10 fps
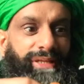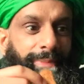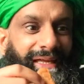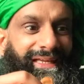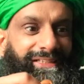
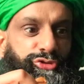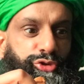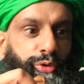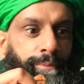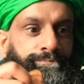dipping it
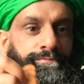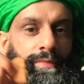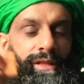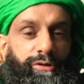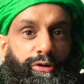into
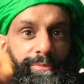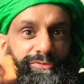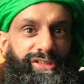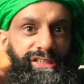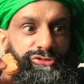the cup of tea.